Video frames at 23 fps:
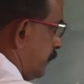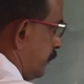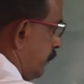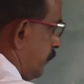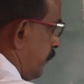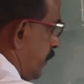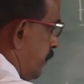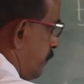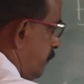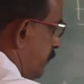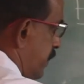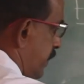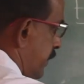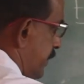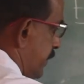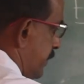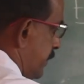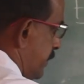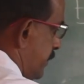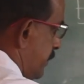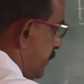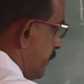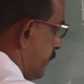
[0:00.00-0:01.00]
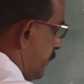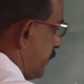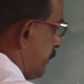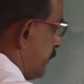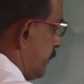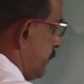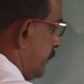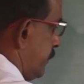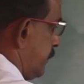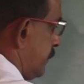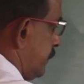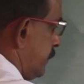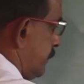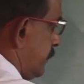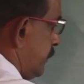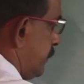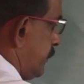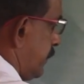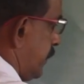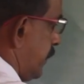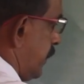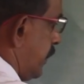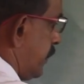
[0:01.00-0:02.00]
one building here
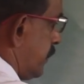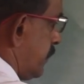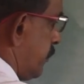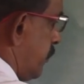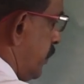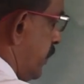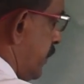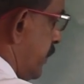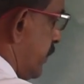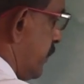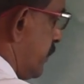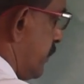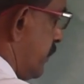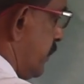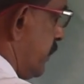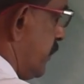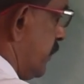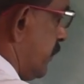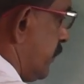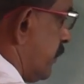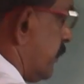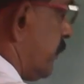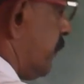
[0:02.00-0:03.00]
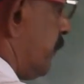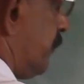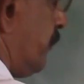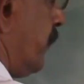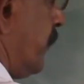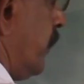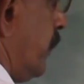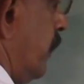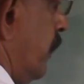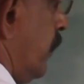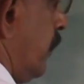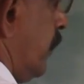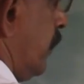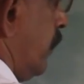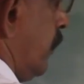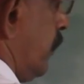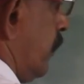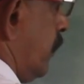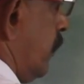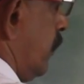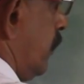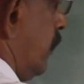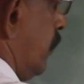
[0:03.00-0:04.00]
another building here,
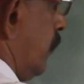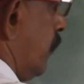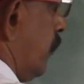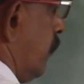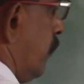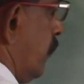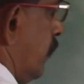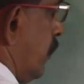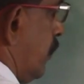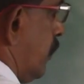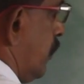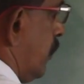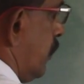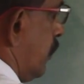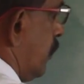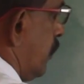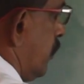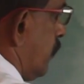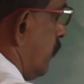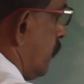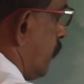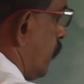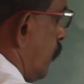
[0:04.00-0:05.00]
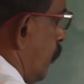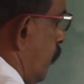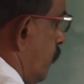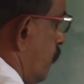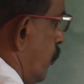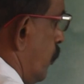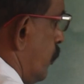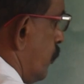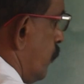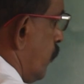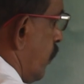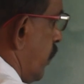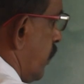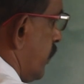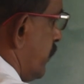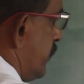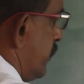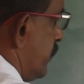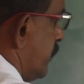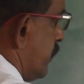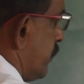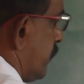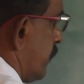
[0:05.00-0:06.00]
now compound wall
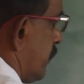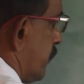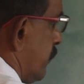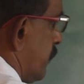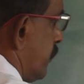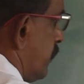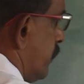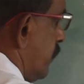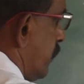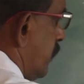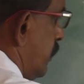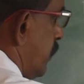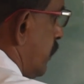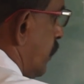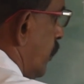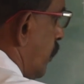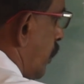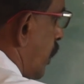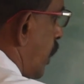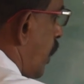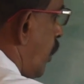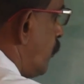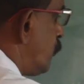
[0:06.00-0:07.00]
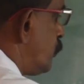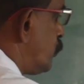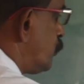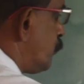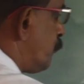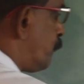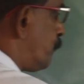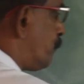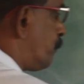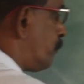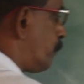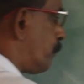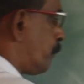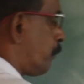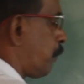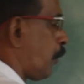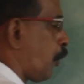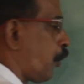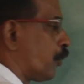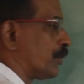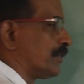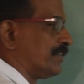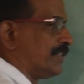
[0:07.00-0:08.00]
here. Now, how to
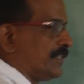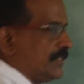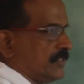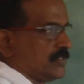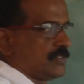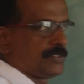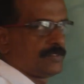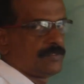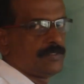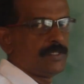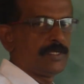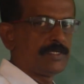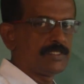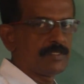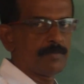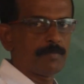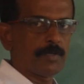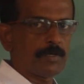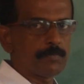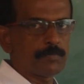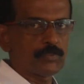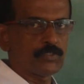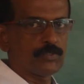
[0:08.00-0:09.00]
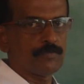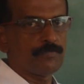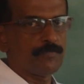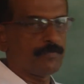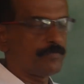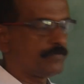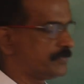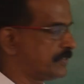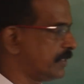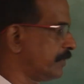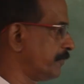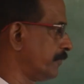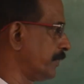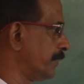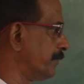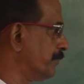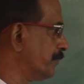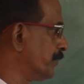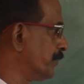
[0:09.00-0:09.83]
plot this? That is the purpose of survey,